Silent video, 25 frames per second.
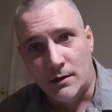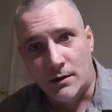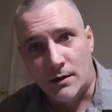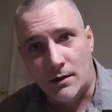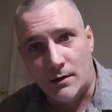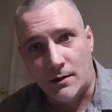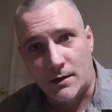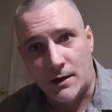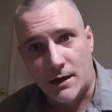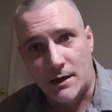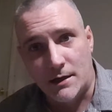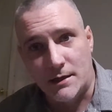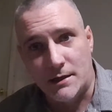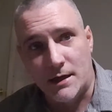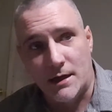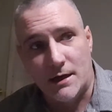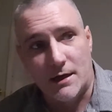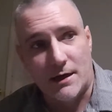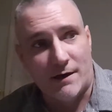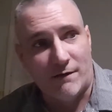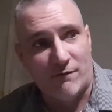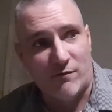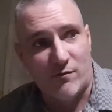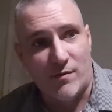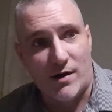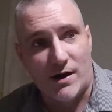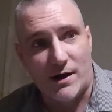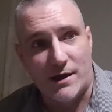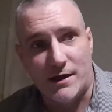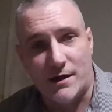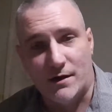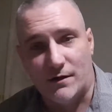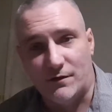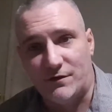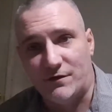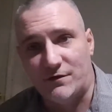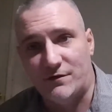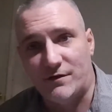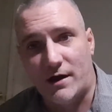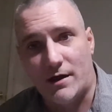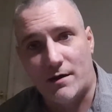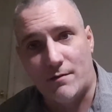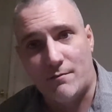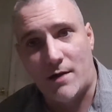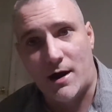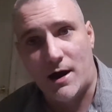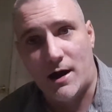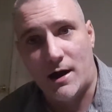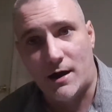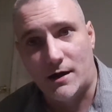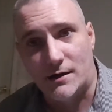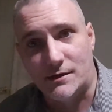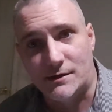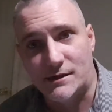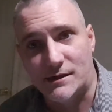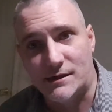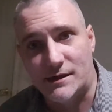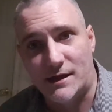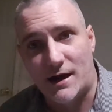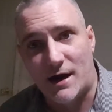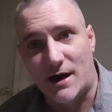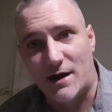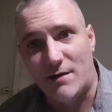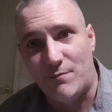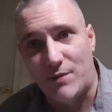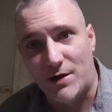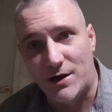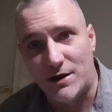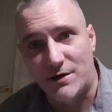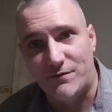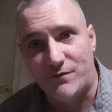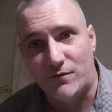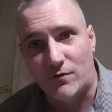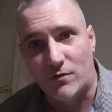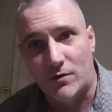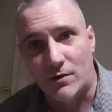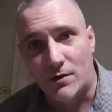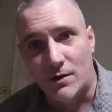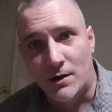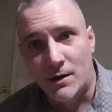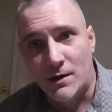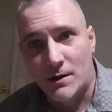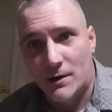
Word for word: Okay, Yet everybody else is out at my houses that I paid for.